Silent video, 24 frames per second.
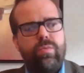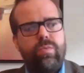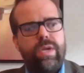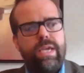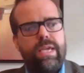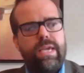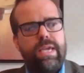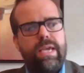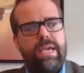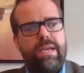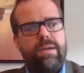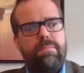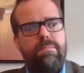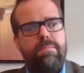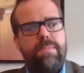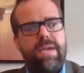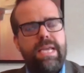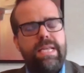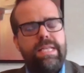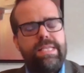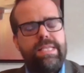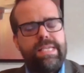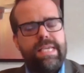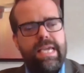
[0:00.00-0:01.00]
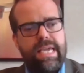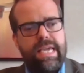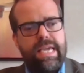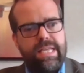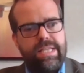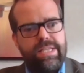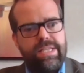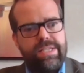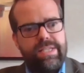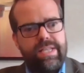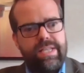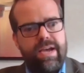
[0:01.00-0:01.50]
we can
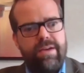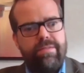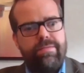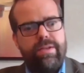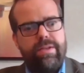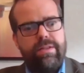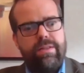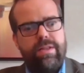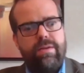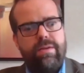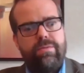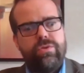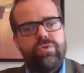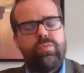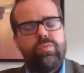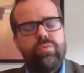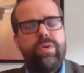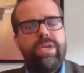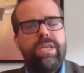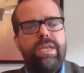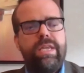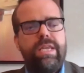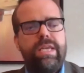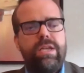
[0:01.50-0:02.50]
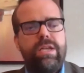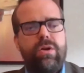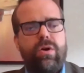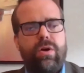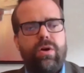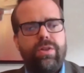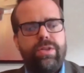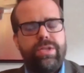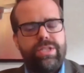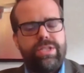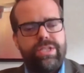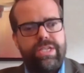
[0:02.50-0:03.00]
maintain staffing levels. We need
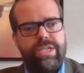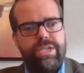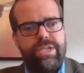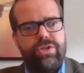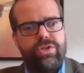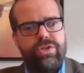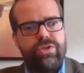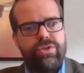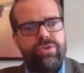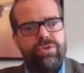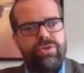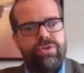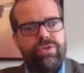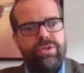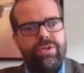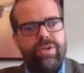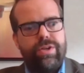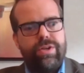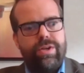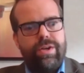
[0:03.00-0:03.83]
all the teachers